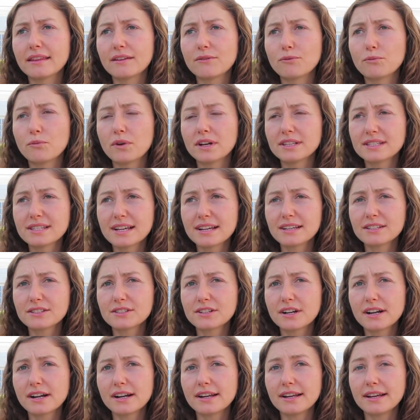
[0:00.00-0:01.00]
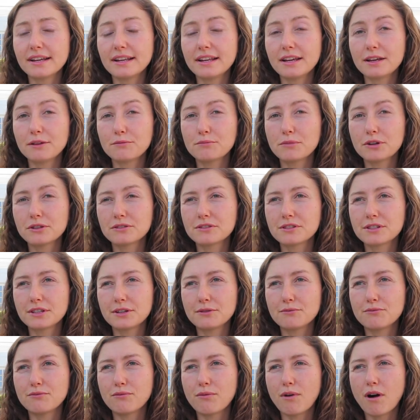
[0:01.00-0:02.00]
once I started eating
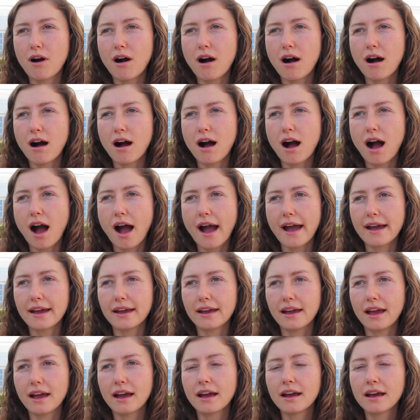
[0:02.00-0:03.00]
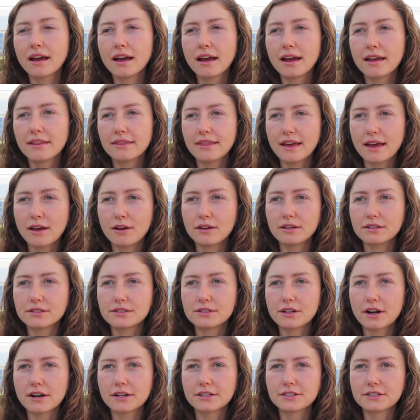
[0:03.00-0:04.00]
mostly raw, they
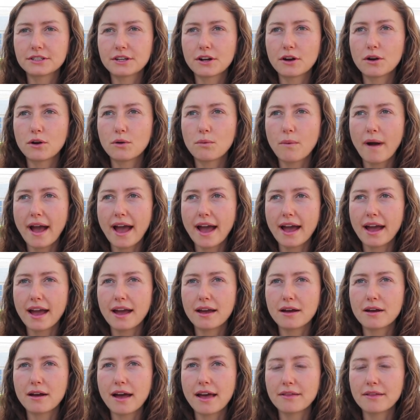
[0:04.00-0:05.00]
started to go away,